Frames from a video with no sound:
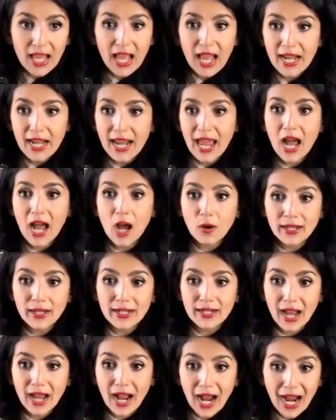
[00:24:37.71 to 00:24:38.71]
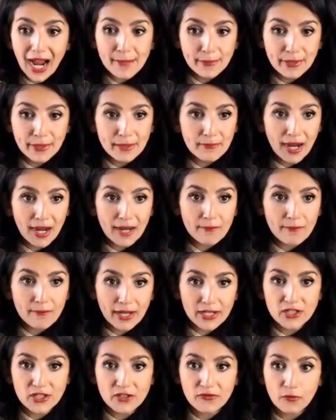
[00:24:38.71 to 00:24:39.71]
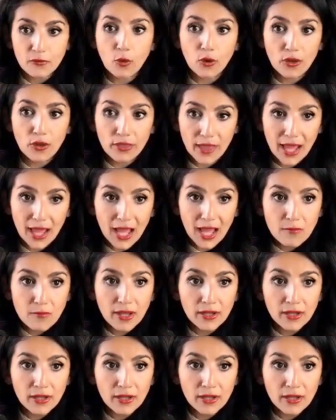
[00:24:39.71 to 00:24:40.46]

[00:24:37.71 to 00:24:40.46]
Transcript: And how can I be my best for them?